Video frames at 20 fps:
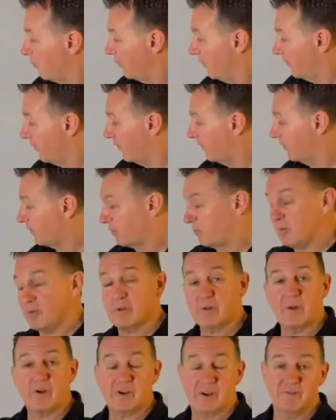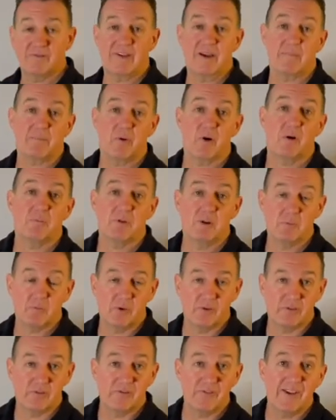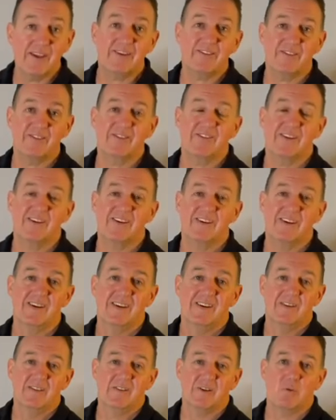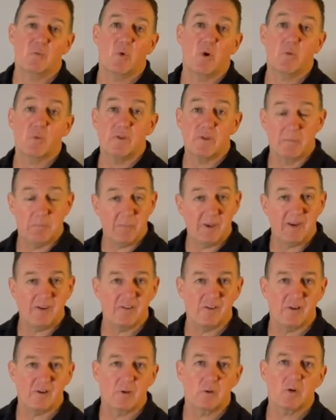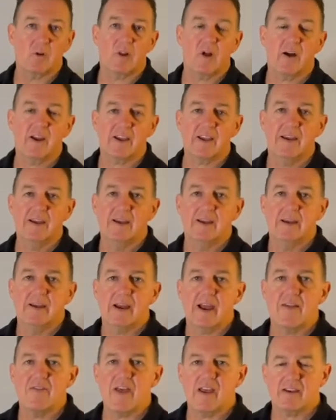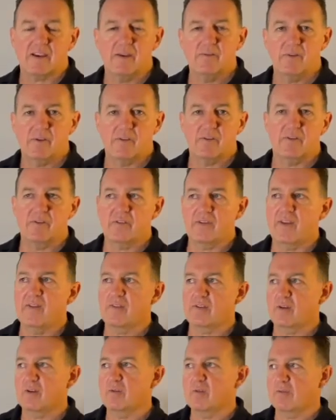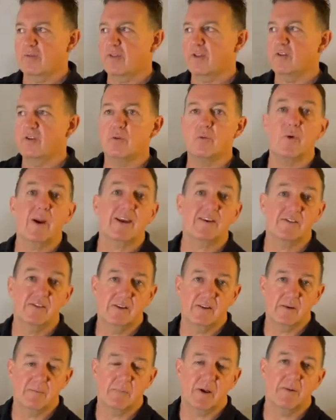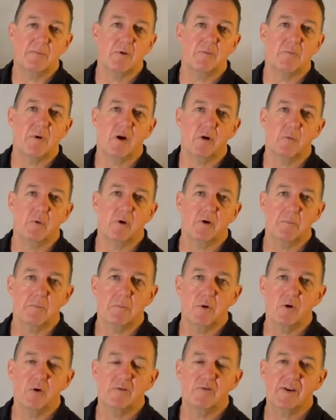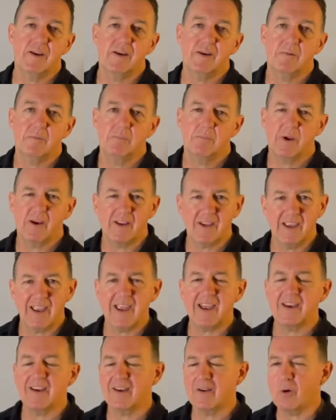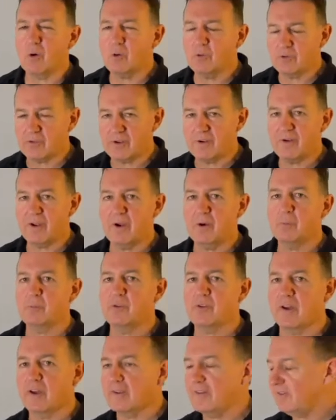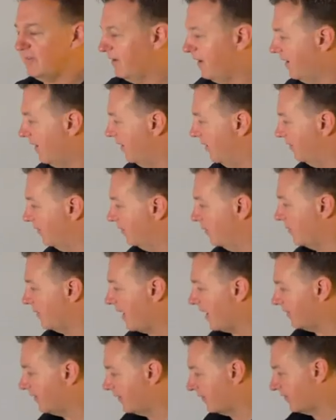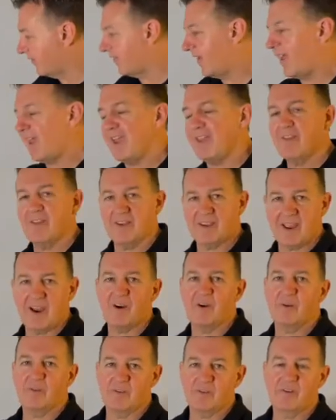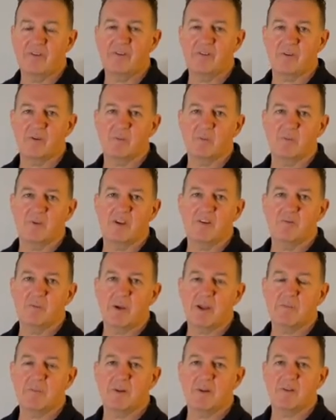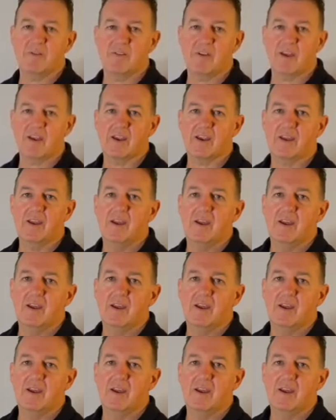system look like if that problem was fixed? So what would the picture look like? And that gives us a sense of the direction that people might want to move in. But again, it also helps us to understand the current system. If people are saying,